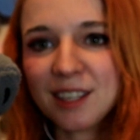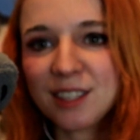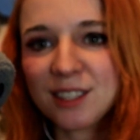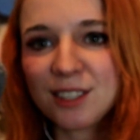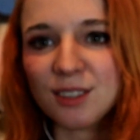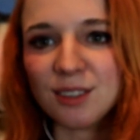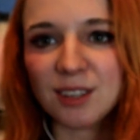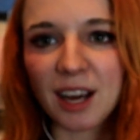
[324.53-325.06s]

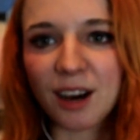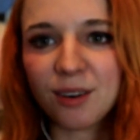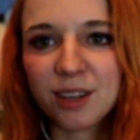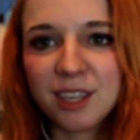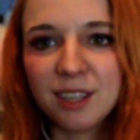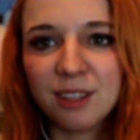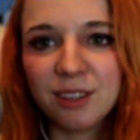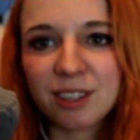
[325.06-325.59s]
So now
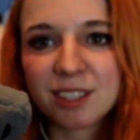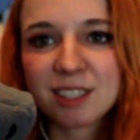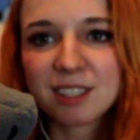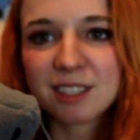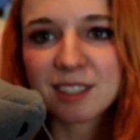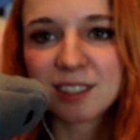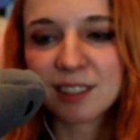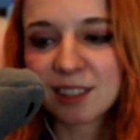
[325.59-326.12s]
he
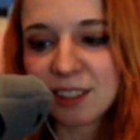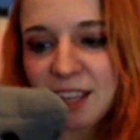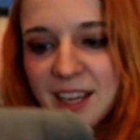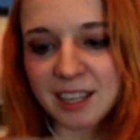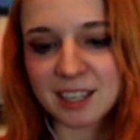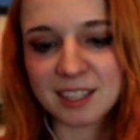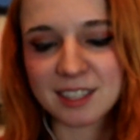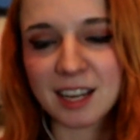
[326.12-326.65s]
looks
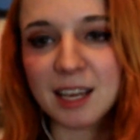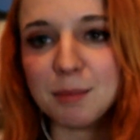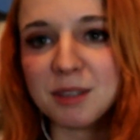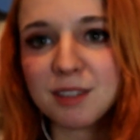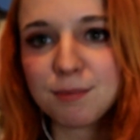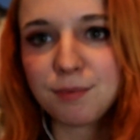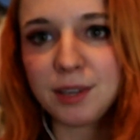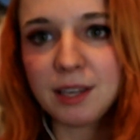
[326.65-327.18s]
like his name
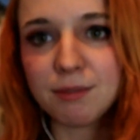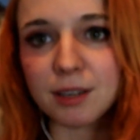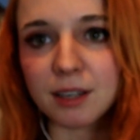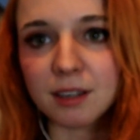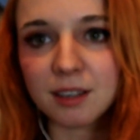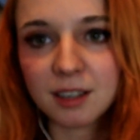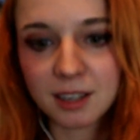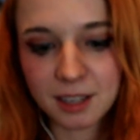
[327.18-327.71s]
is
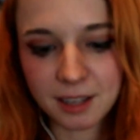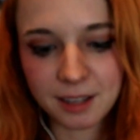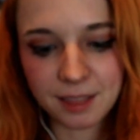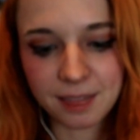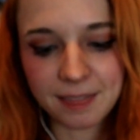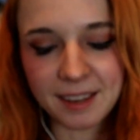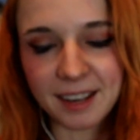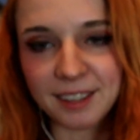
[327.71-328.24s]
Feven.
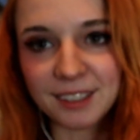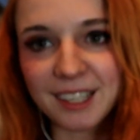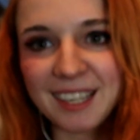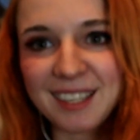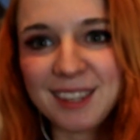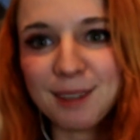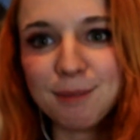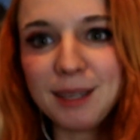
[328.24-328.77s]
Like the